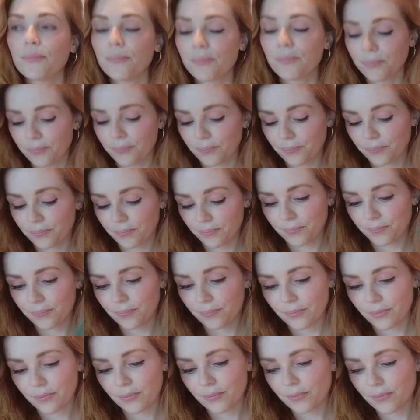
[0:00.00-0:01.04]

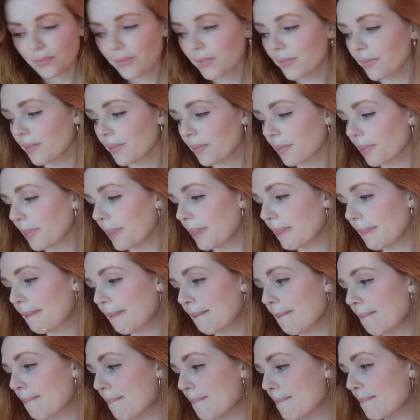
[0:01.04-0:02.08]

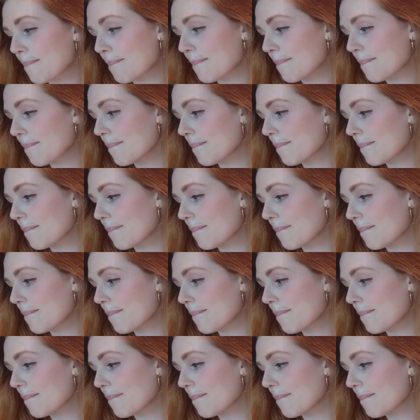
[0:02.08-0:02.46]
No one is speaking in this clip.